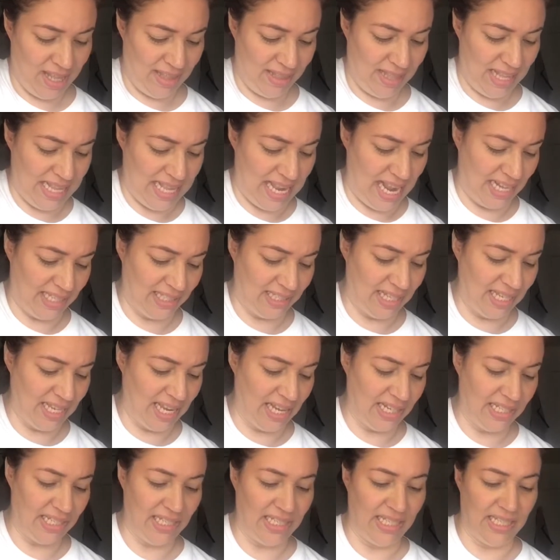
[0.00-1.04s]
The next thing
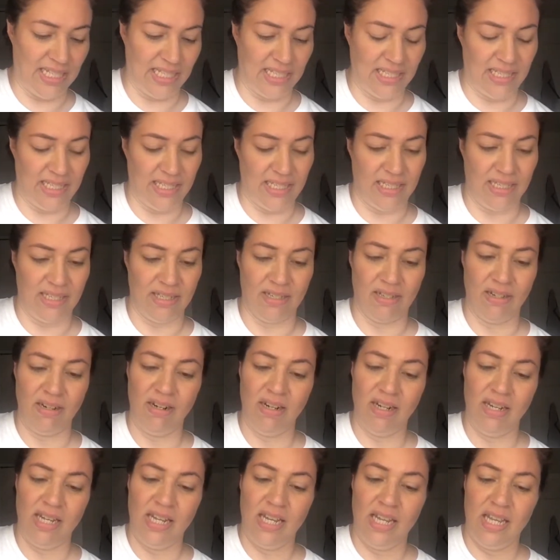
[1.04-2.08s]
I see in here
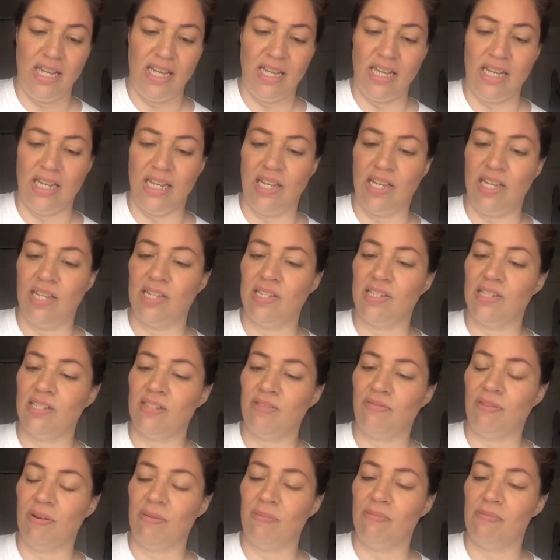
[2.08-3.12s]

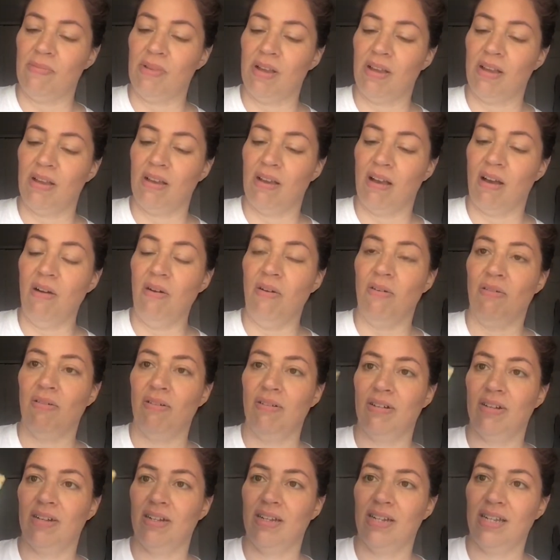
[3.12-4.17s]
is from, oh,
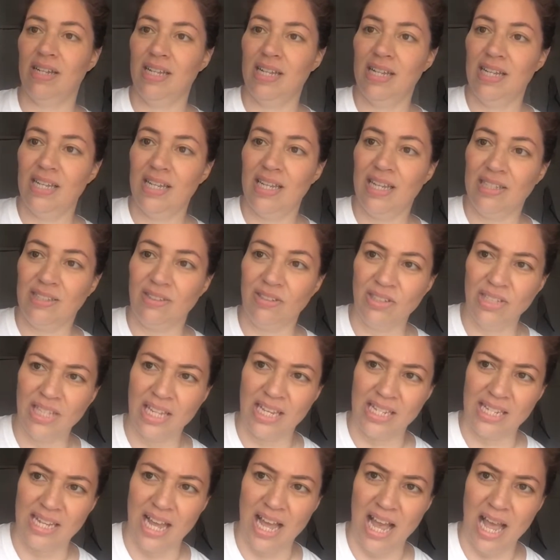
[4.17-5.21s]
it looks like
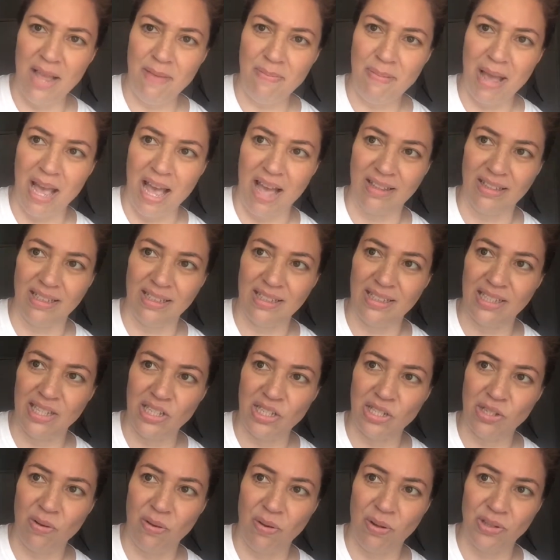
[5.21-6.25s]
an eye palette. This
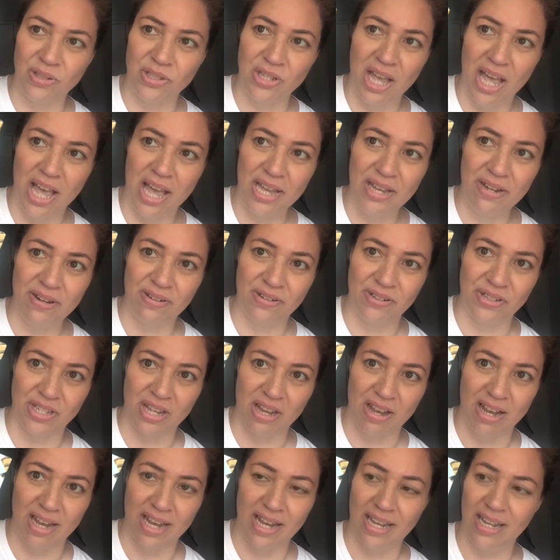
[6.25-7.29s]
is called Tiger's
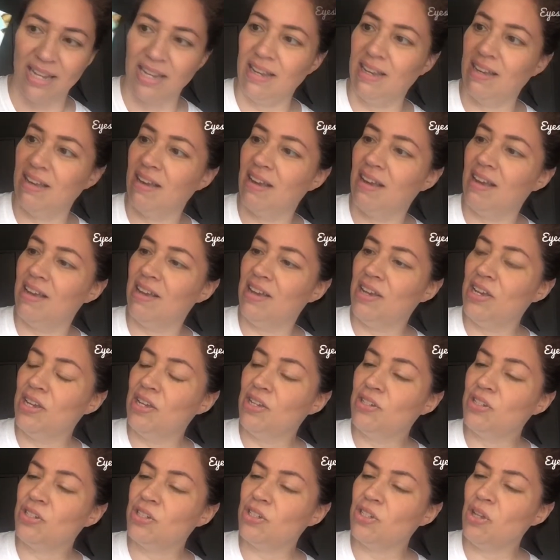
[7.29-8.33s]
Eye.
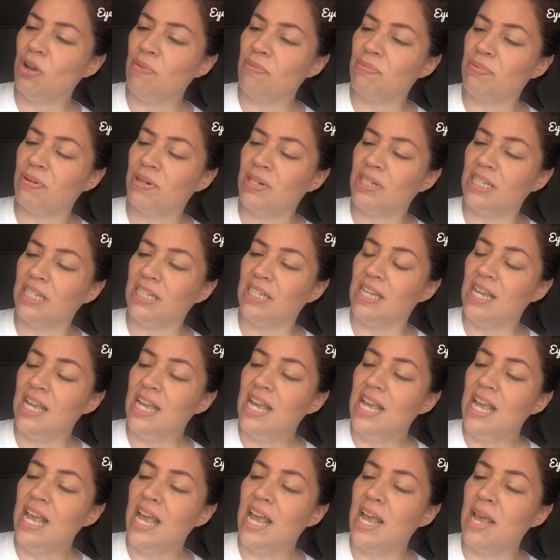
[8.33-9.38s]
So pretty.
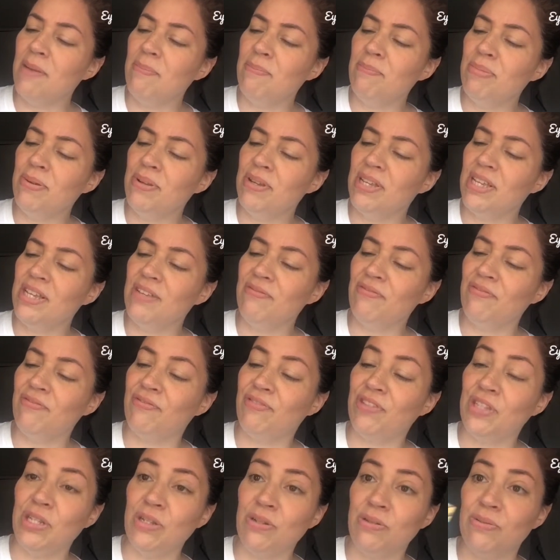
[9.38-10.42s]
Hemp
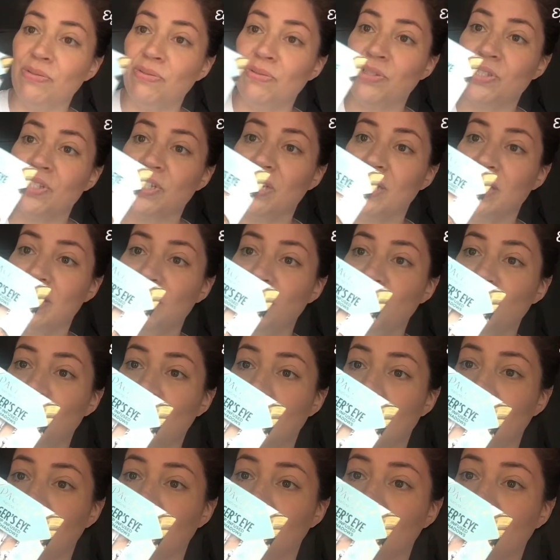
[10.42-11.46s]
infused
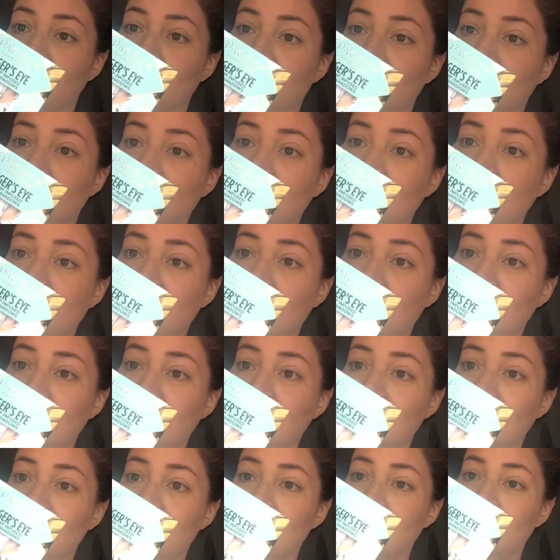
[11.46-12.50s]
eyeshadows. You read that
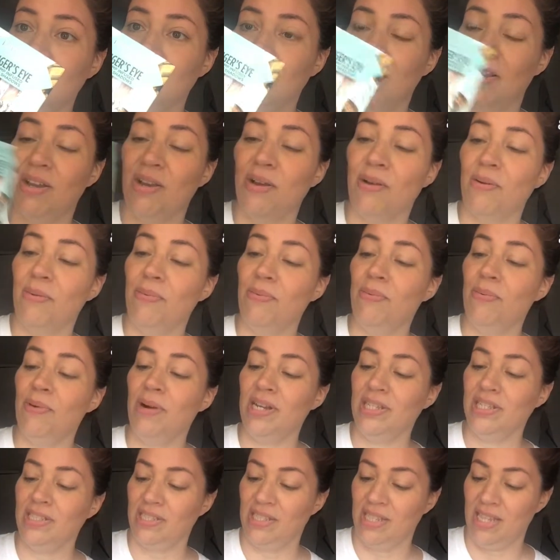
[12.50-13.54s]
in there?
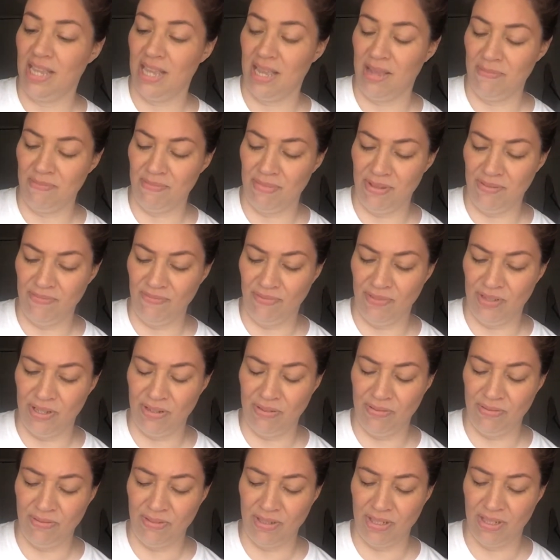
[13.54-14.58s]
What? Hemp
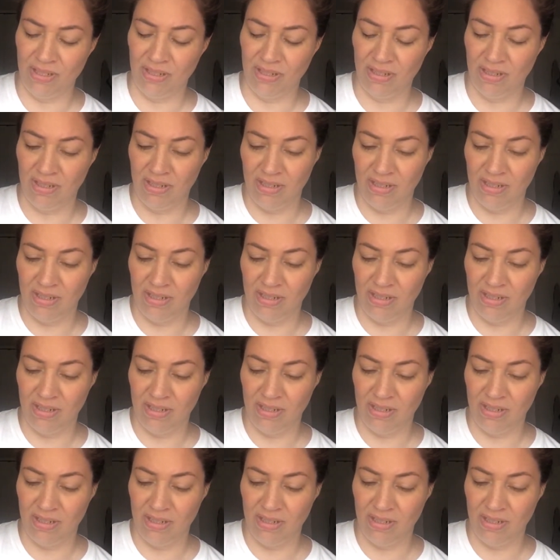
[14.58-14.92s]
infused?